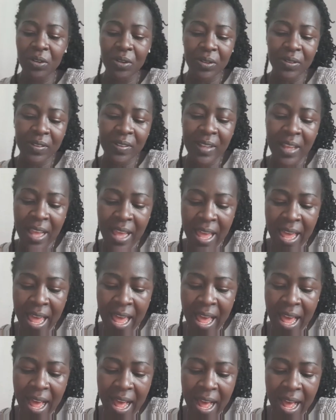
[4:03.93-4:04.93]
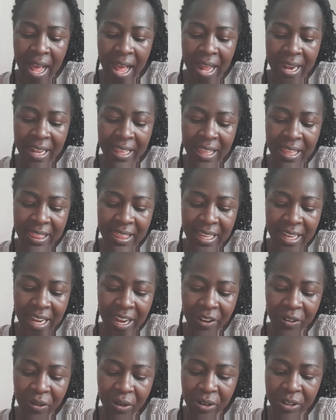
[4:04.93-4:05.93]
close. Another
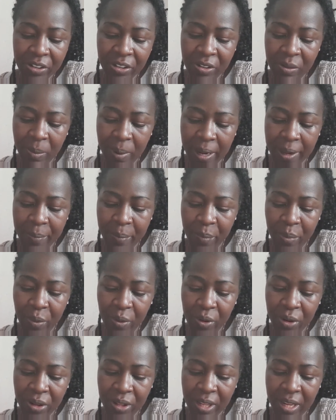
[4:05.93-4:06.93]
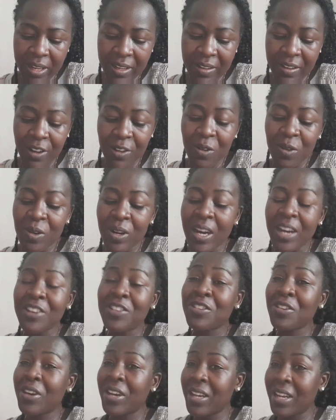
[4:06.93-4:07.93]
thing I wrote in my book, that look
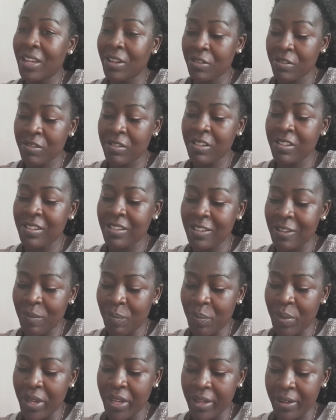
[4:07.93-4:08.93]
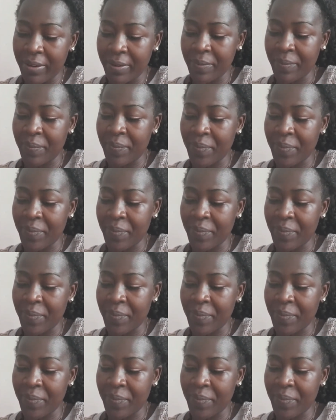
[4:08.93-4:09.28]
at your electricity bill